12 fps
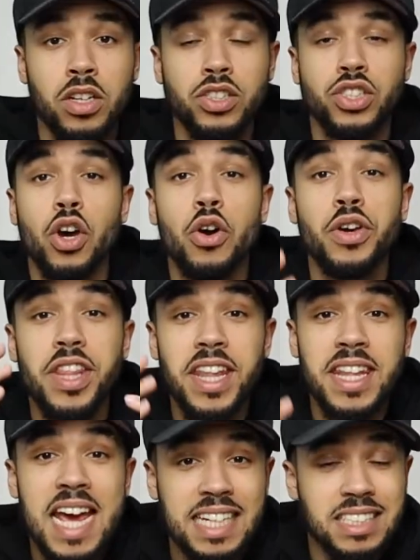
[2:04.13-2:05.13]
So the
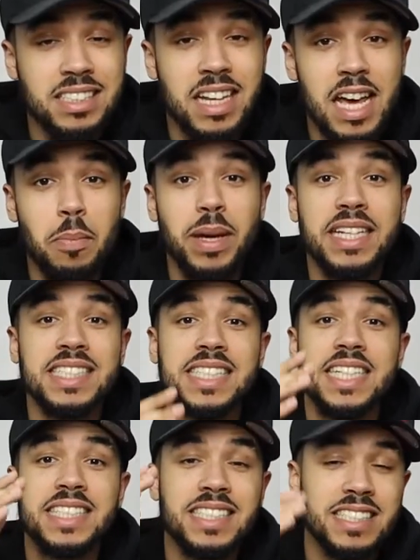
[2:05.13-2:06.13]
next tip is
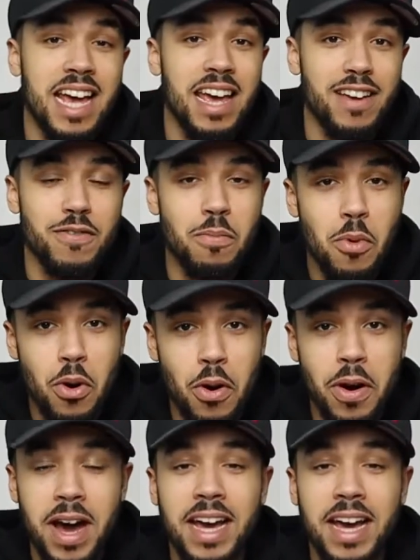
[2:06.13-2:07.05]
to save more.